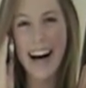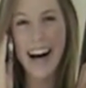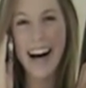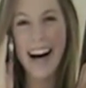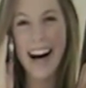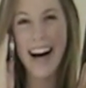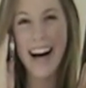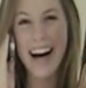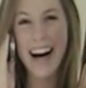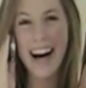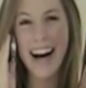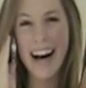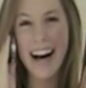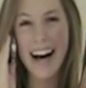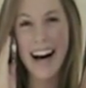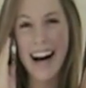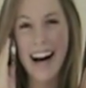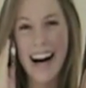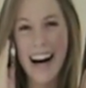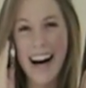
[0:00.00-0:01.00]

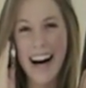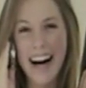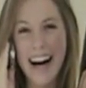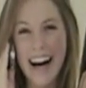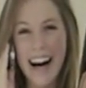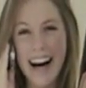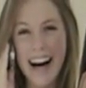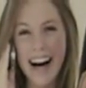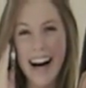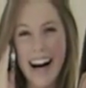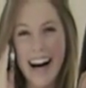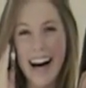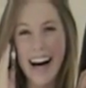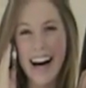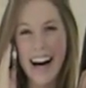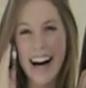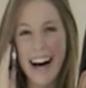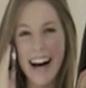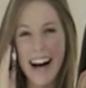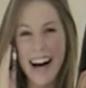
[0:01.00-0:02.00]

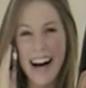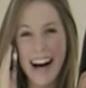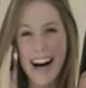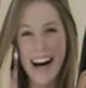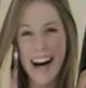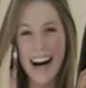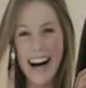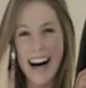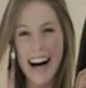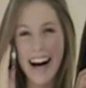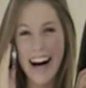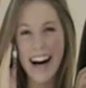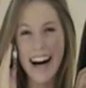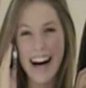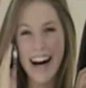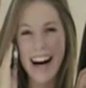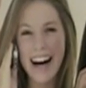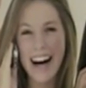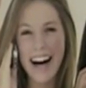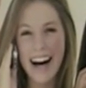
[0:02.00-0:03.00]

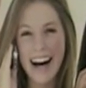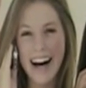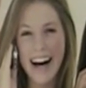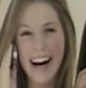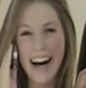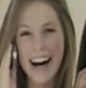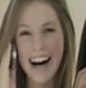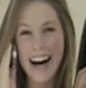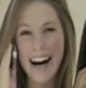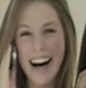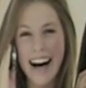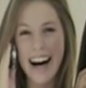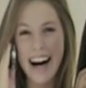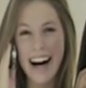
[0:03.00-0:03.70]
(silent)